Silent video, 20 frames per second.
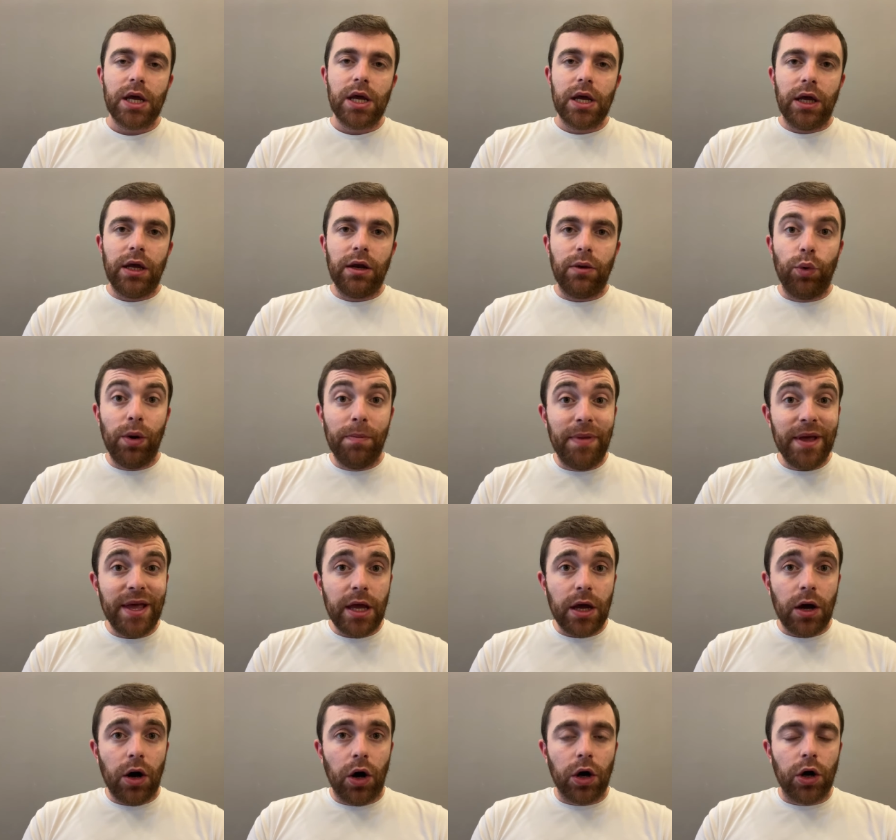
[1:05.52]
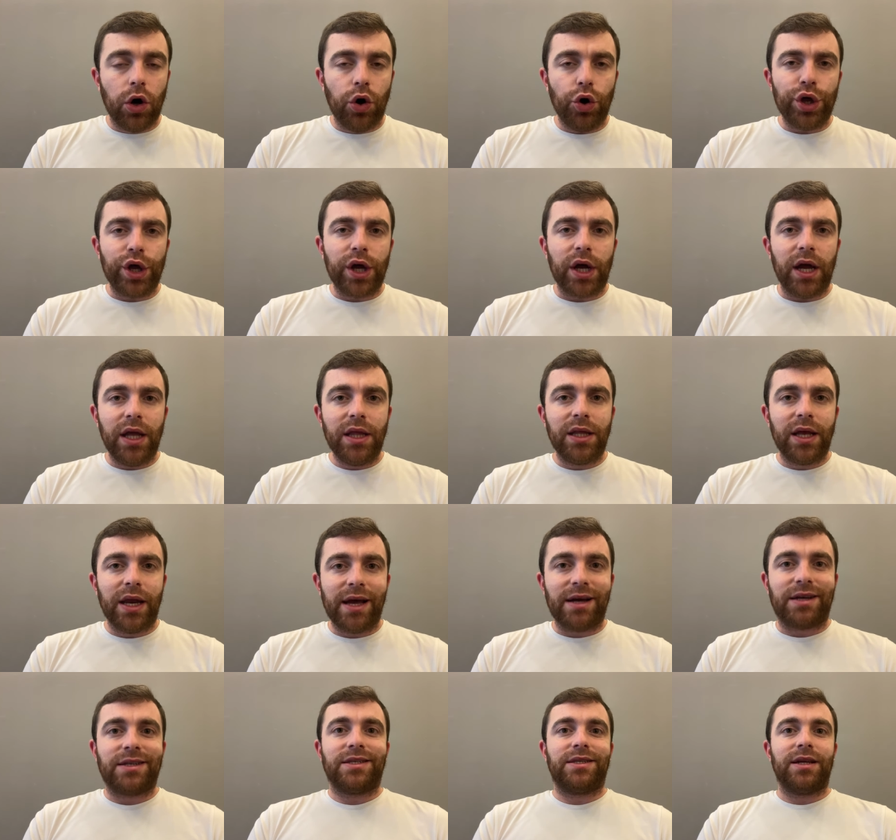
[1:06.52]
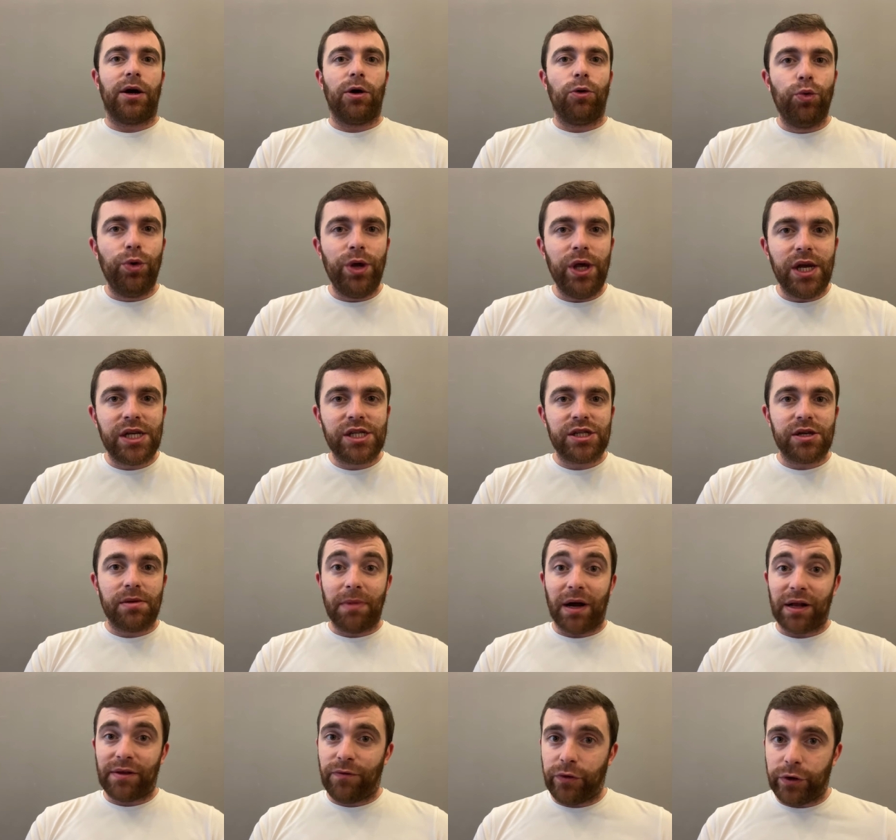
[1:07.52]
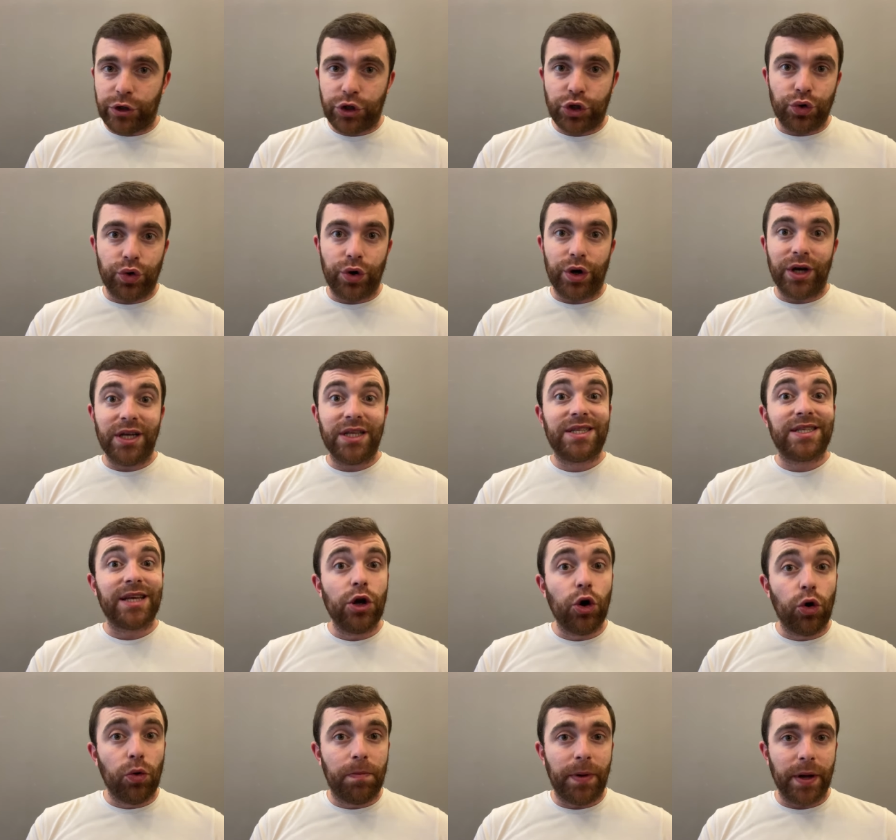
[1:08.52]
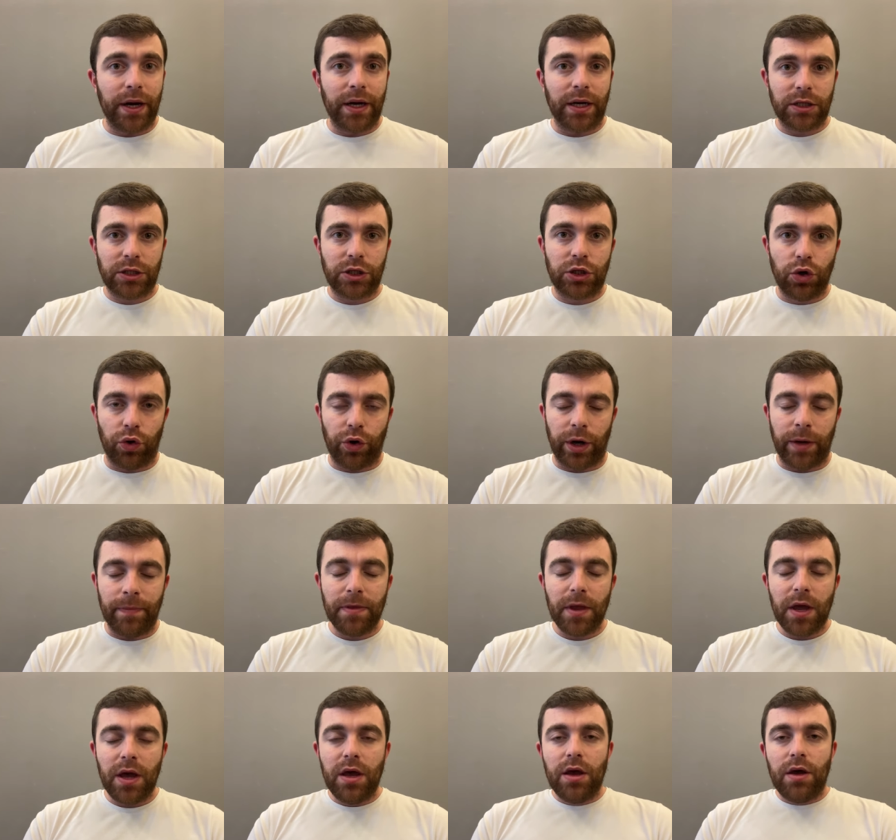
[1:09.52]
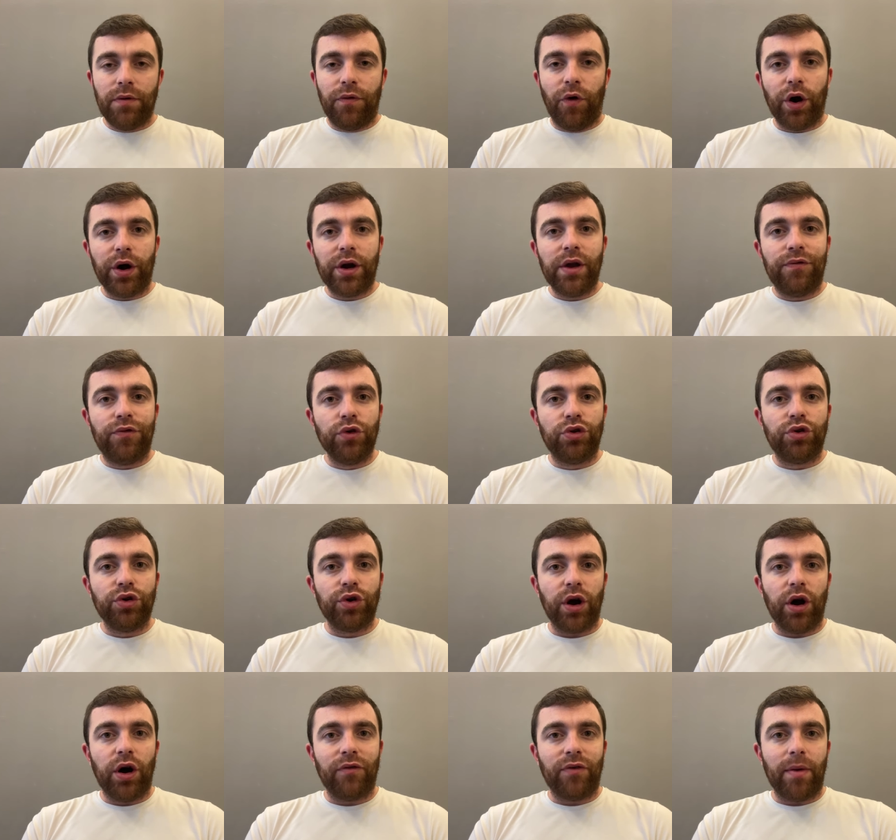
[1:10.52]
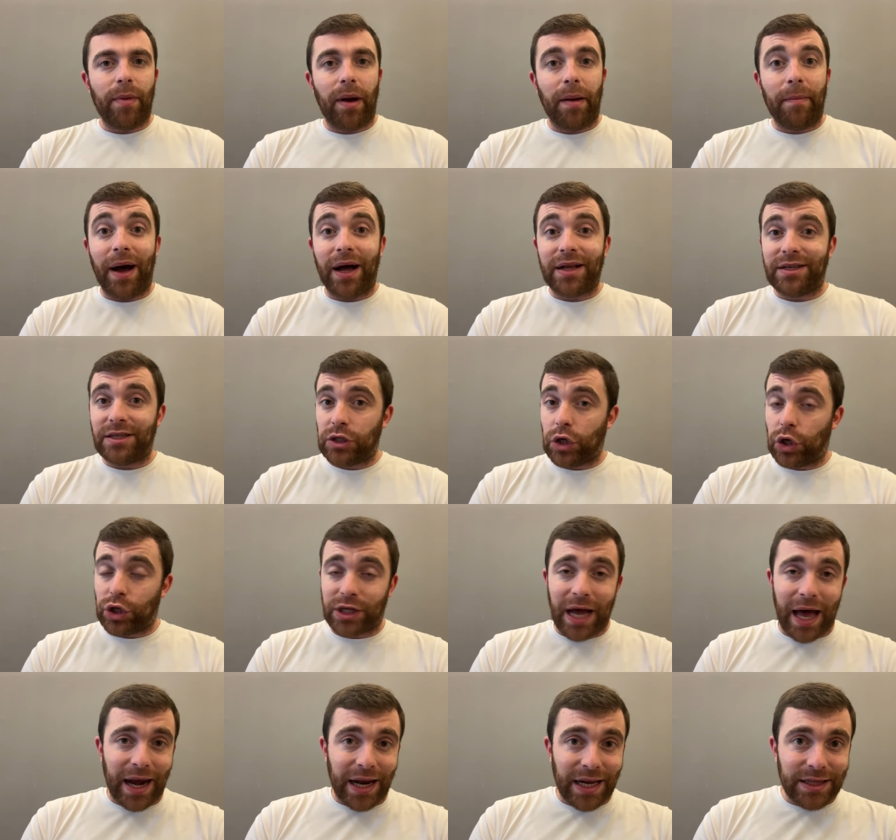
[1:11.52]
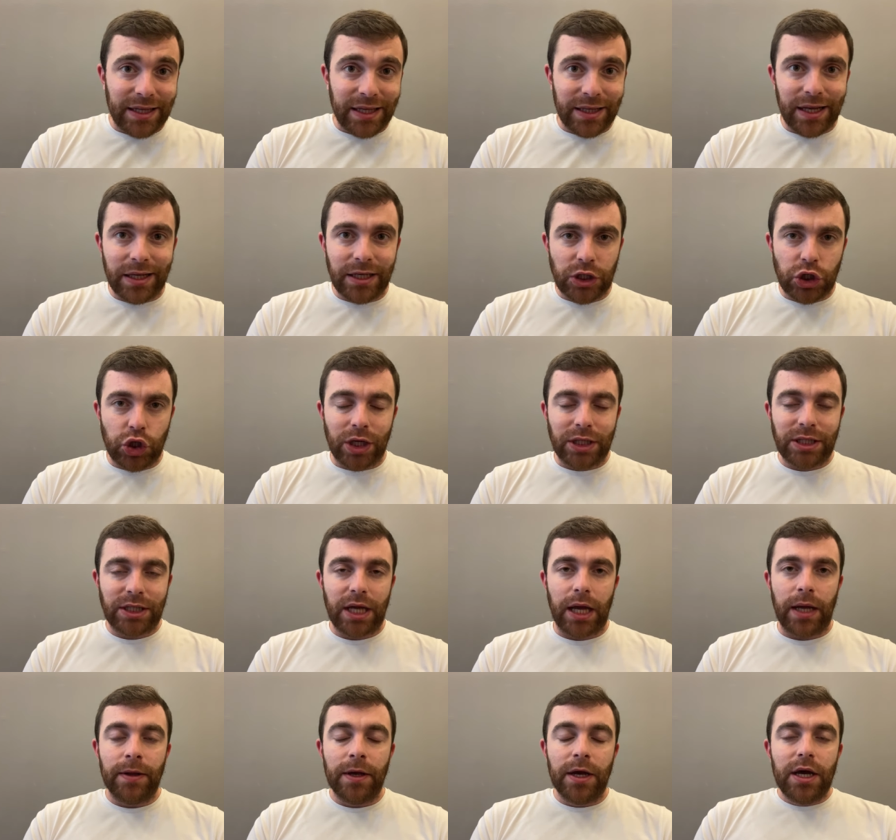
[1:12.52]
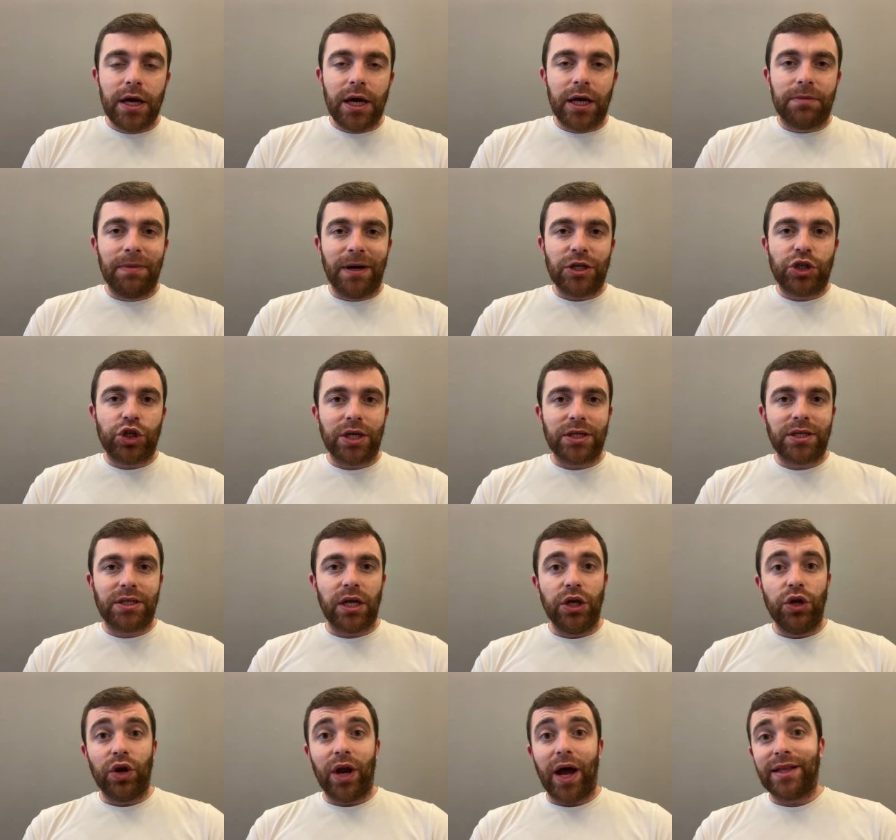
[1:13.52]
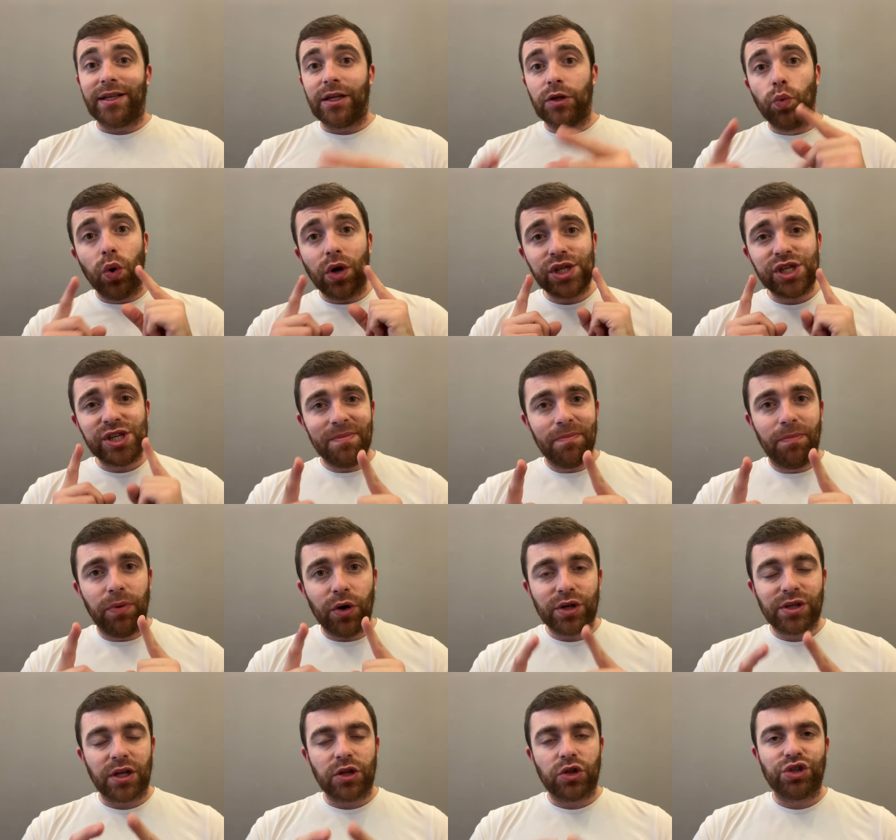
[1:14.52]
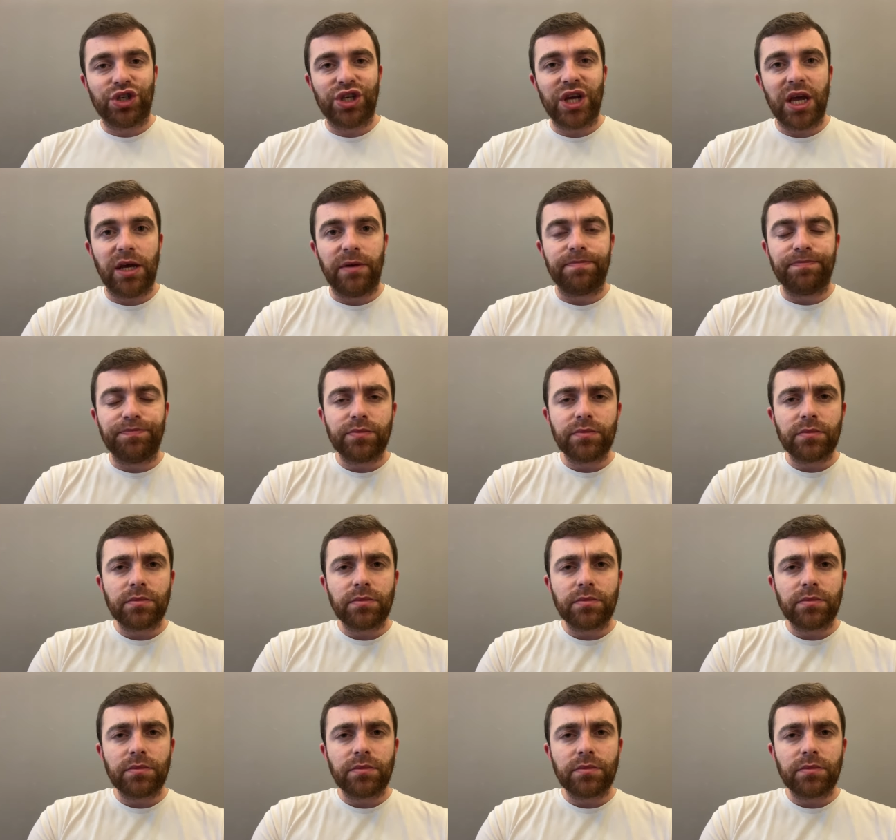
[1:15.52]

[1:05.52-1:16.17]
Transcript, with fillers: it will be ongoing in the next weeks, but for sure it's an open story for the future of Amrabat is not guaranteed that he's going to stay at Manchester United. What's important to say